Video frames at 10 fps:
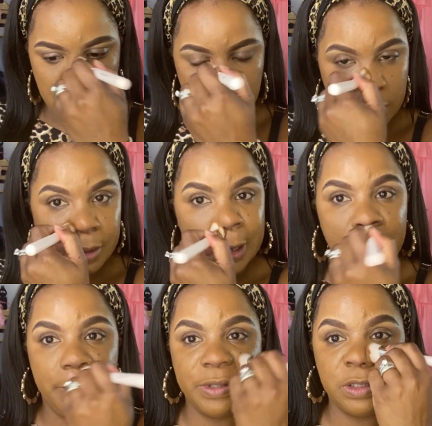I don't
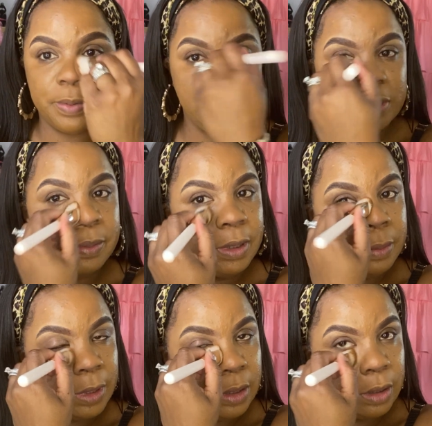know if it's supposed to be
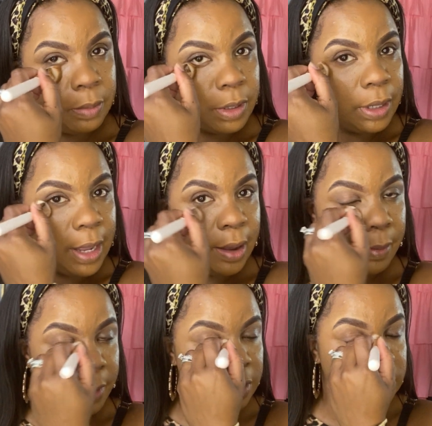medium or
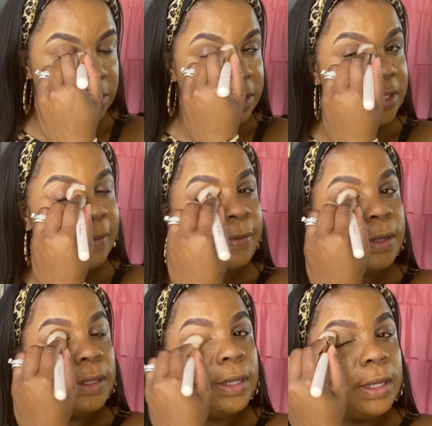not, but this is
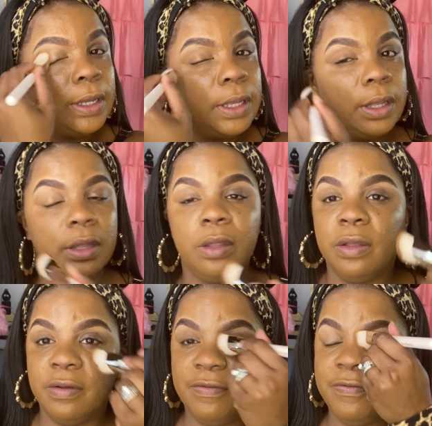definitely
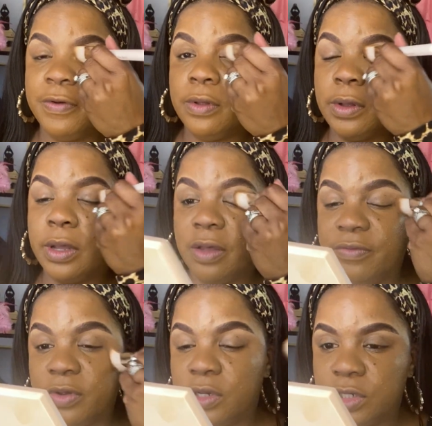full
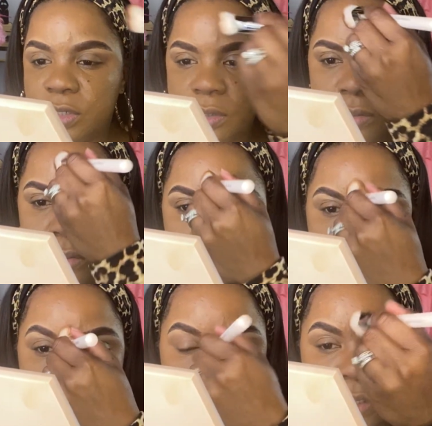coverage
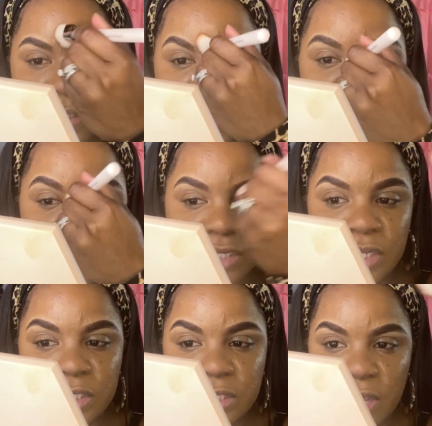because that
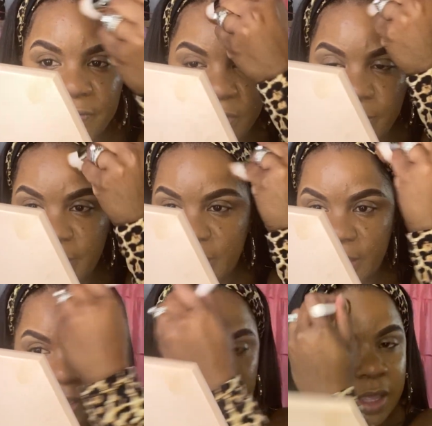just covered
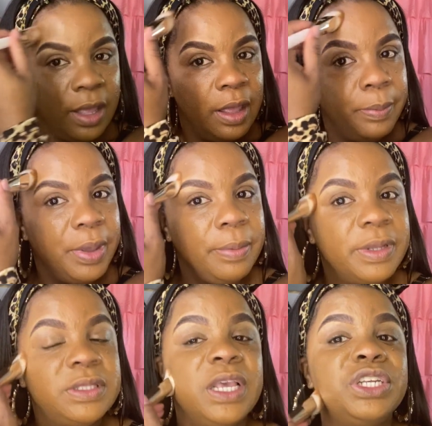my
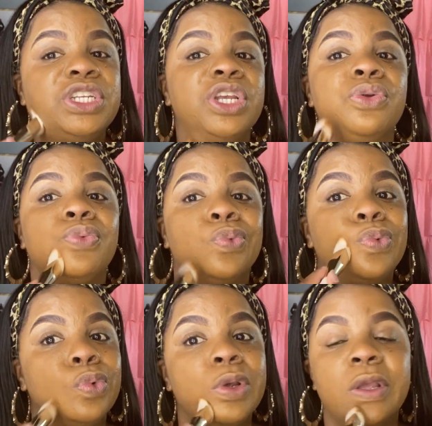pigmentation
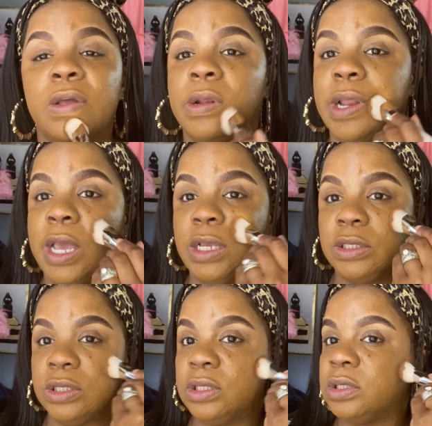real
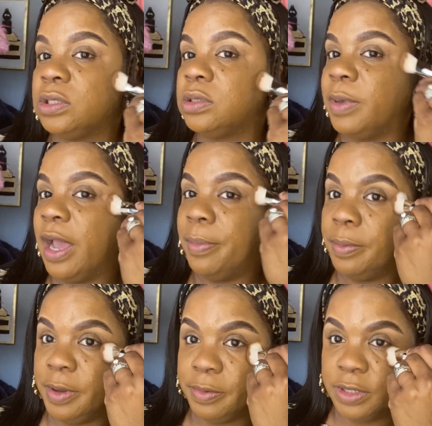nice. My
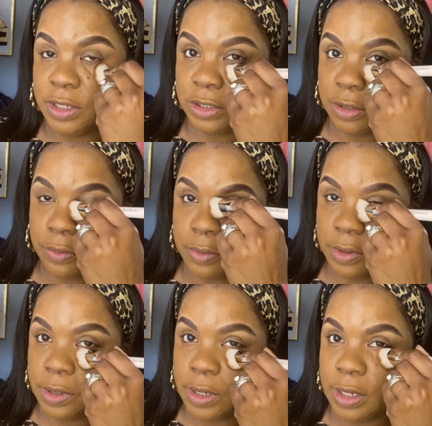hyperpigmentation
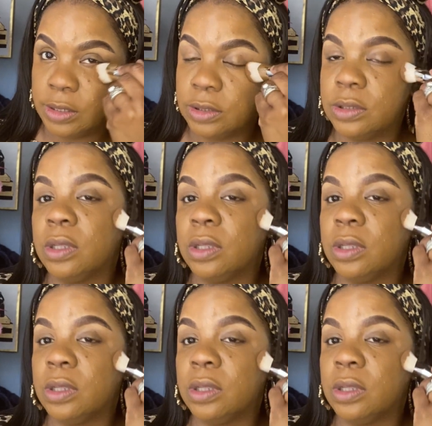real nice.